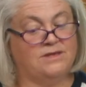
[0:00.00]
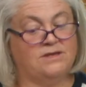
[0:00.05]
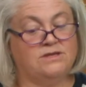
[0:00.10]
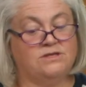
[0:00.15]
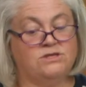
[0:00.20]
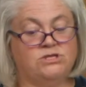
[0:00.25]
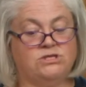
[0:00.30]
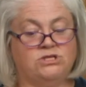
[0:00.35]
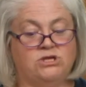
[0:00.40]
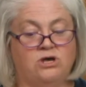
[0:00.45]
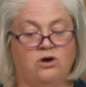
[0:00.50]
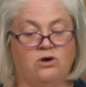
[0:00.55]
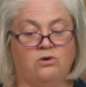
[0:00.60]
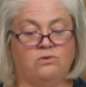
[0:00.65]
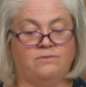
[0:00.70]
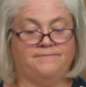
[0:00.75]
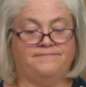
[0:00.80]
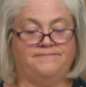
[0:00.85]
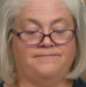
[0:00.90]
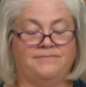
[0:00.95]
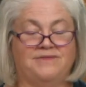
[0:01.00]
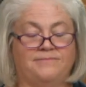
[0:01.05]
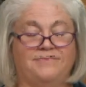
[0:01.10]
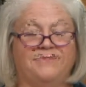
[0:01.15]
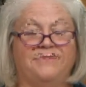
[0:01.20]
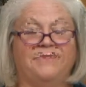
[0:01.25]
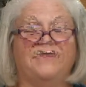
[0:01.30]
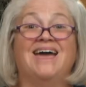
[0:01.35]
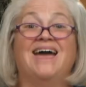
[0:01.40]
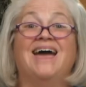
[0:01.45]
So,
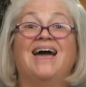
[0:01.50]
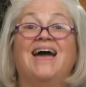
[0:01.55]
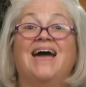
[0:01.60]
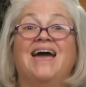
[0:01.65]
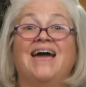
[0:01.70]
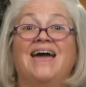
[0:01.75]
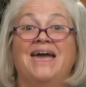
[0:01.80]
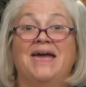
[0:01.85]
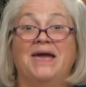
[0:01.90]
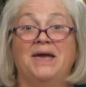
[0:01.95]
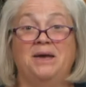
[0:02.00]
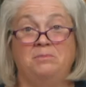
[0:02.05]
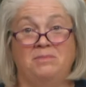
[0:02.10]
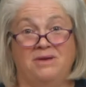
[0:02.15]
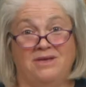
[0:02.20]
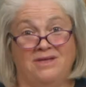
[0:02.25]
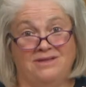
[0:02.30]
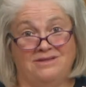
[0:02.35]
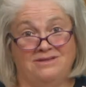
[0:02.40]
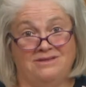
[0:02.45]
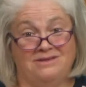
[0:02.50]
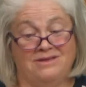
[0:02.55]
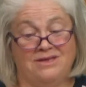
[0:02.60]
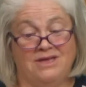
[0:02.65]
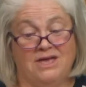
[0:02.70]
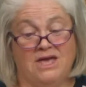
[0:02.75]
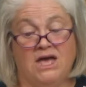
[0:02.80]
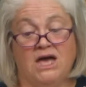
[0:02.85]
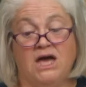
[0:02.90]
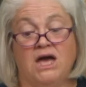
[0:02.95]
Haman
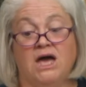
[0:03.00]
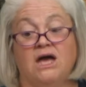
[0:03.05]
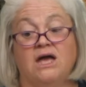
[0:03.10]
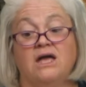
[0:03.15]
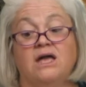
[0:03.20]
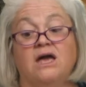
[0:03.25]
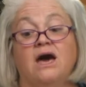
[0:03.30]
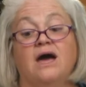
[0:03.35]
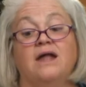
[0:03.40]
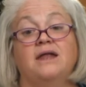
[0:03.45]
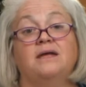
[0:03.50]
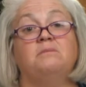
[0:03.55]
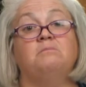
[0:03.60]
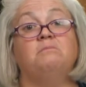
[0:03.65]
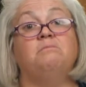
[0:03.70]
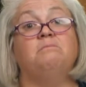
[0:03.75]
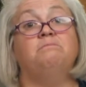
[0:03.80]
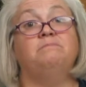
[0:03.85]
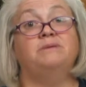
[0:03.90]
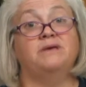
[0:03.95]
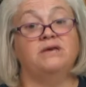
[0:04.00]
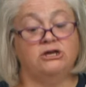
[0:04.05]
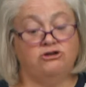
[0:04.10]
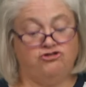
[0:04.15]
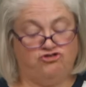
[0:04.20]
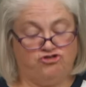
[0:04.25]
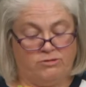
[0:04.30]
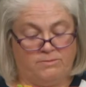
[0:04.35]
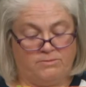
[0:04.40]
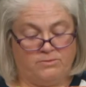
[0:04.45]
got in big
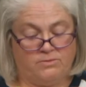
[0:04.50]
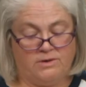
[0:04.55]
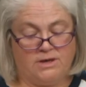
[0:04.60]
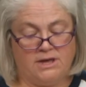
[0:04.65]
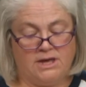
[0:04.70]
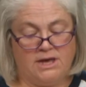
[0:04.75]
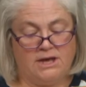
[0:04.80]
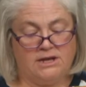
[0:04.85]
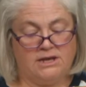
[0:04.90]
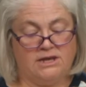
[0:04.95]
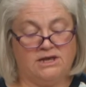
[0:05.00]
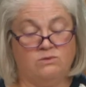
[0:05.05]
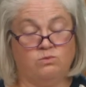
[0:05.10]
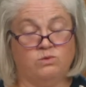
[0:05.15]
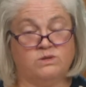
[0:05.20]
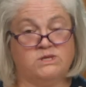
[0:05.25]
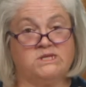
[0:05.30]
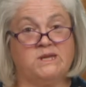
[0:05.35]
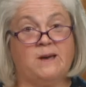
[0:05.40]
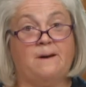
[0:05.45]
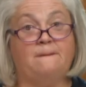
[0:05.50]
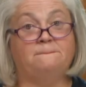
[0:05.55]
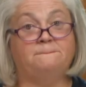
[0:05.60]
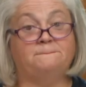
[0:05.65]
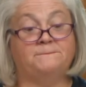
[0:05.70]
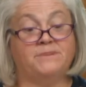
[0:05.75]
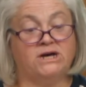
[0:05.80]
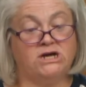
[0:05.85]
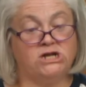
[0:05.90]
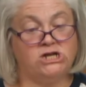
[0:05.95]
trouble, and he was
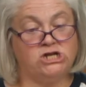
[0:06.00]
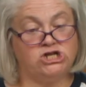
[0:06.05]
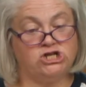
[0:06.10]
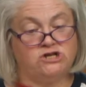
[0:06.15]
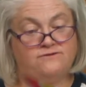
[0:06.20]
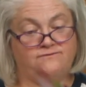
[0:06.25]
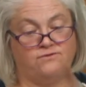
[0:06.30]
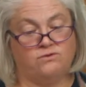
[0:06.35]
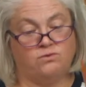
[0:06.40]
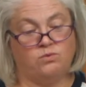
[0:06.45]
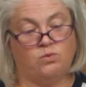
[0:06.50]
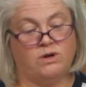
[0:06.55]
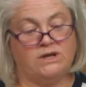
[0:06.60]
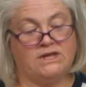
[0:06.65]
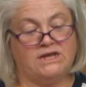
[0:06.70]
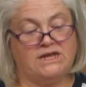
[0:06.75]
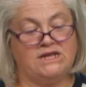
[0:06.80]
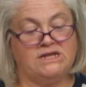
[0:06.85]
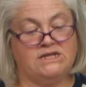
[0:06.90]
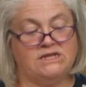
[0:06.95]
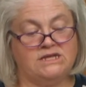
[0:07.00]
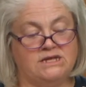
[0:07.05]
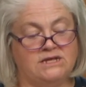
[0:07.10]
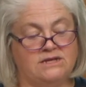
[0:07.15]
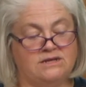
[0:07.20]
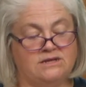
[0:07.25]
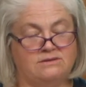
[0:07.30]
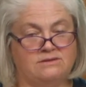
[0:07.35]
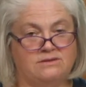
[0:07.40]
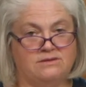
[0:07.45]
punished for what he
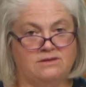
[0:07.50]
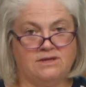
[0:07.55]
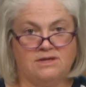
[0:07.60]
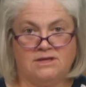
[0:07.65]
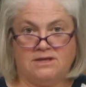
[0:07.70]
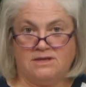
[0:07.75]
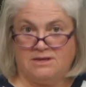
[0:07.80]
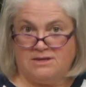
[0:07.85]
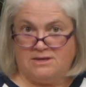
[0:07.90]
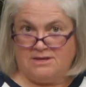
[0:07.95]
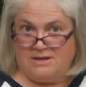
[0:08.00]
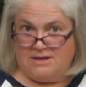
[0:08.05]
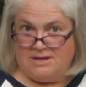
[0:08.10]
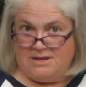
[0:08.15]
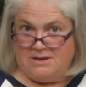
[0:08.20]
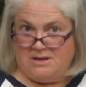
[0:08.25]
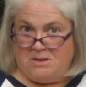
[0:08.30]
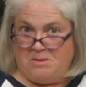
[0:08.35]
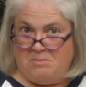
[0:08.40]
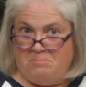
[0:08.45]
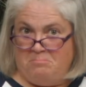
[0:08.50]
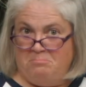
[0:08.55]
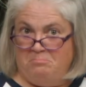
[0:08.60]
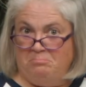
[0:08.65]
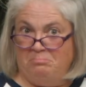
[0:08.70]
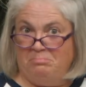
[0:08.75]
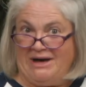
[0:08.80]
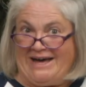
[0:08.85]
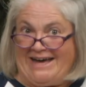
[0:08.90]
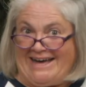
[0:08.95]
did.
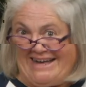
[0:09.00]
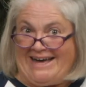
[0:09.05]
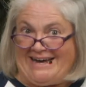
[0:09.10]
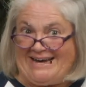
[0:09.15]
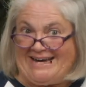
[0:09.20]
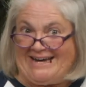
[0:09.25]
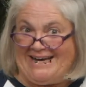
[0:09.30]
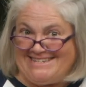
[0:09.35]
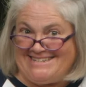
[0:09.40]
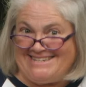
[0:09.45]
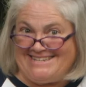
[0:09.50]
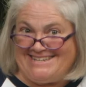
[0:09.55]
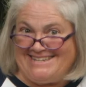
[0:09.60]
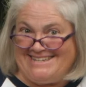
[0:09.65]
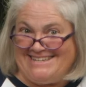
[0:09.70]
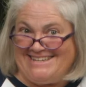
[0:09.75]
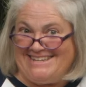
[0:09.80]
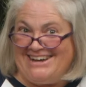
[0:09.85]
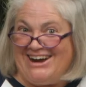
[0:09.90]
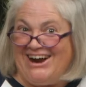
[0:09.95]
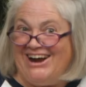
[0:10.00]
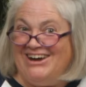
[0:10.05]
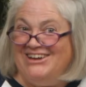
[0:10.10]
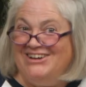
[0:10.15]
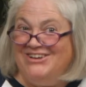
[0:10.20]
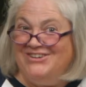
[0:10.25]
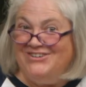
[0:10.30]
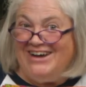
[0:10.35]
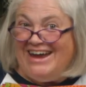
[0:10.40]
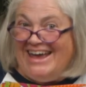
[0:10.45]
But, are
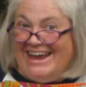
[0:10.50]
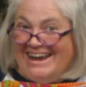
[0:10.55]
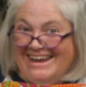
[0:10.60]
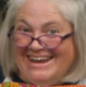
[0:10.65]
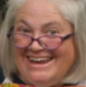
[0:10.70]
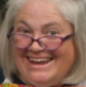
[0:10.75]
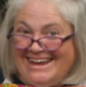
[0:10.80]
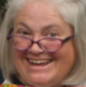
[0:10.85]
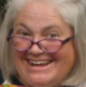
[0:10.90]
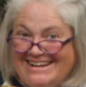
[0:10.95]
you ready?